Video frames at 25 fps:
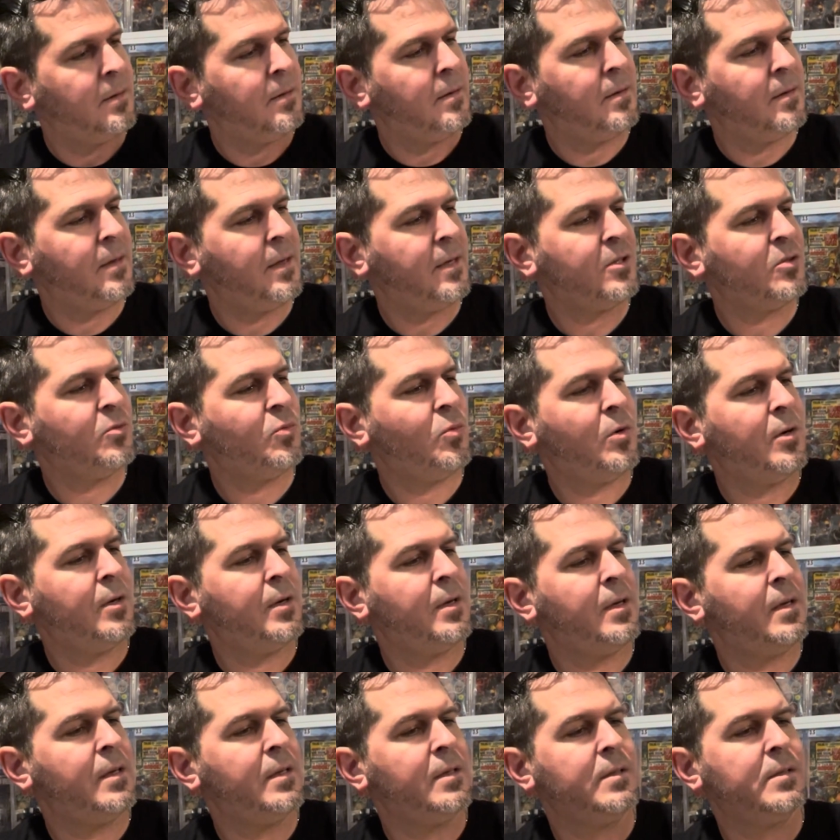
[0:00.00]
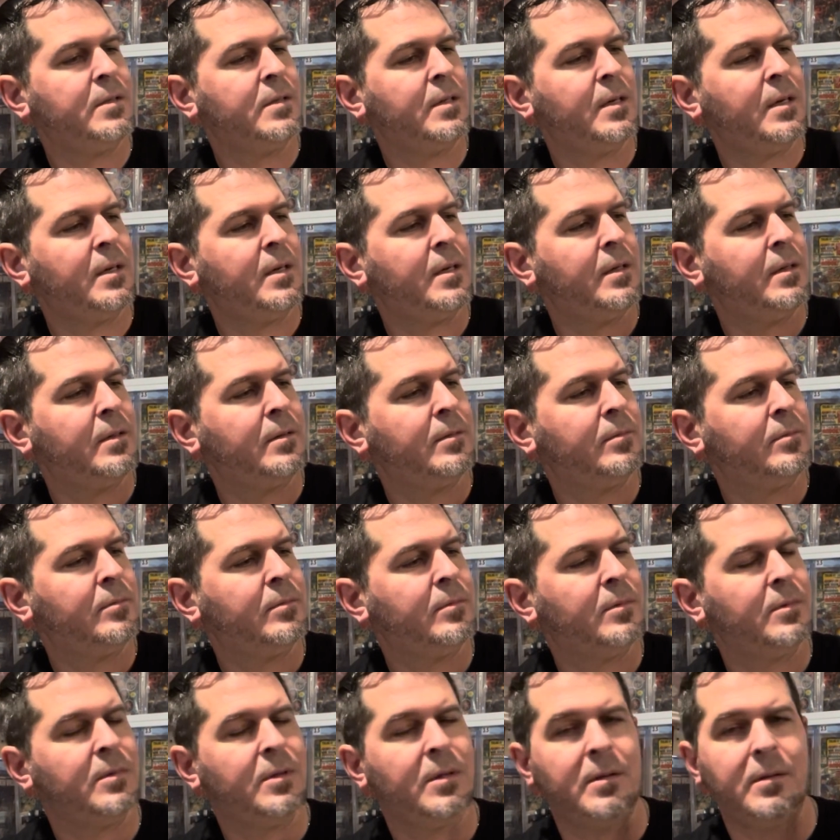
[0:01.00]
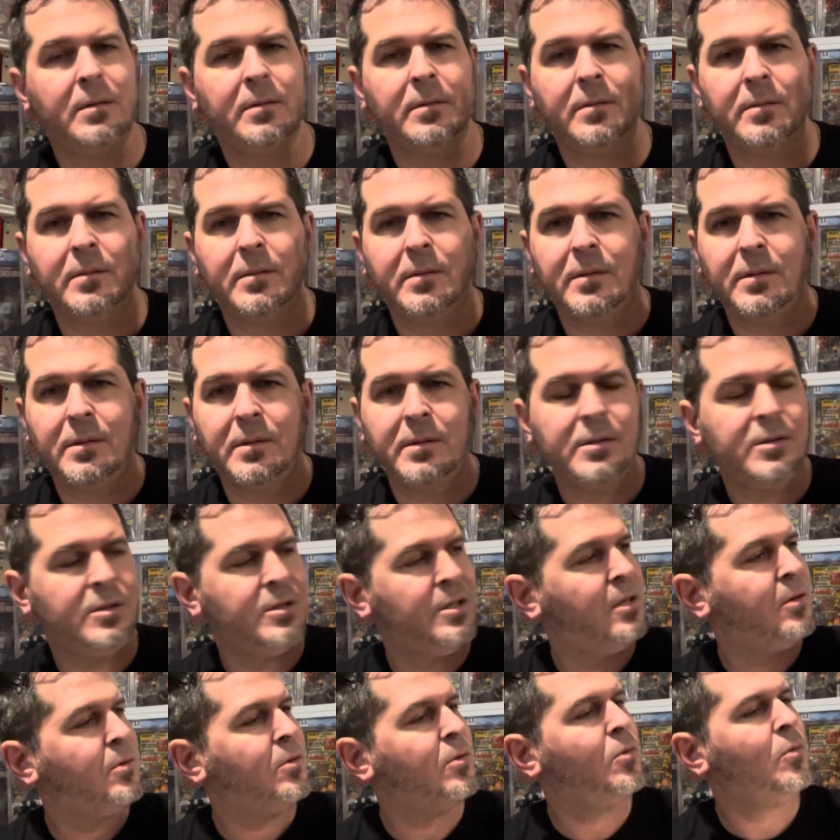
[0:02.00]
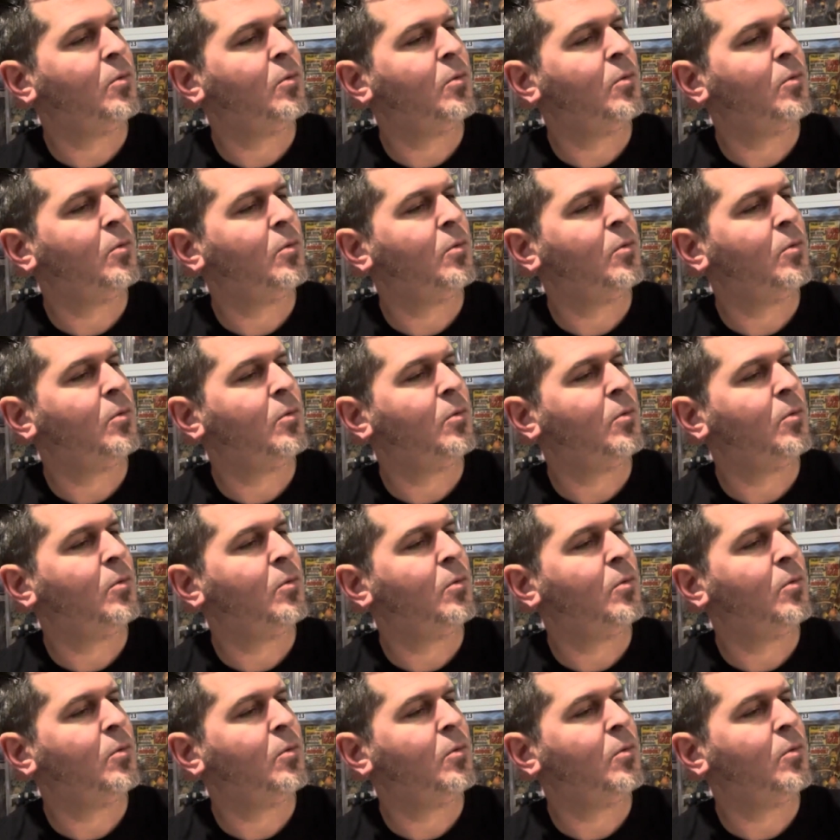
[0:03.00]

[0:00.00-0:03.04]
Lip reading: Next one is Secret